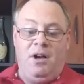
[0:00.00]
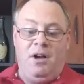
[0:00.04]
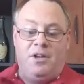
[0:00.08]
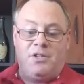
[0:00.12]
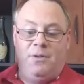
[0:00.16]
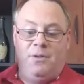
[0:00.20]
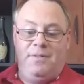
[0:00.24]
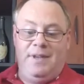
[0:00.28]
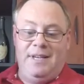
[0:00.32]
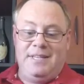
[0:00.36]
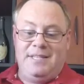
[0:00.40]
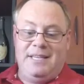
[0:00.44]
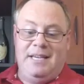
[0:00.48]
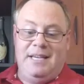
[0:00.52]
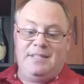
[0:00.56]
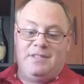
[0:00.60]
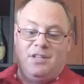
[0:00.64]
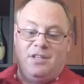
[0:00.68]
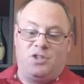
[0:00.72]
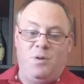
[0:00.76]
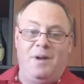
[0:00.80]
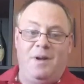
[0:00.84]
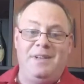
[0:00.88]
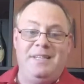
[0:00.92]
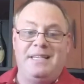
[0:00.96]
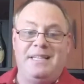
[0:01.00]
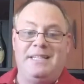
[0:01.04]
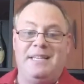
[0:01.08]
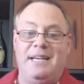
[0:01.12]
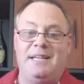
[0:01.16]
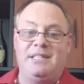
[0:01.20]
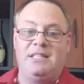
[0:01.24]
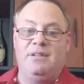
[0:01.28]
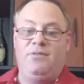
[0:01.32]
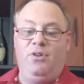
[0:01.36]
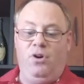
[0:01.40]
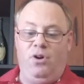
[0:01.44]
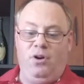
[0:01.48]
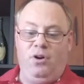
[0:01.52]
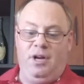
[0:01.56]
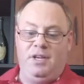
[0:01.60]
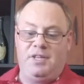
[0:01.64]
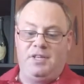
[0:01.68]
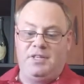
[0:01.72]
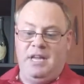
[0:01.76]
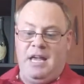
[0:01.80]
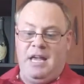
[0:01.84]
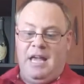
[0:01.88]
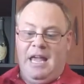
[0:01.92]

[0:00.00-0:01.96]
So this is the 26th of August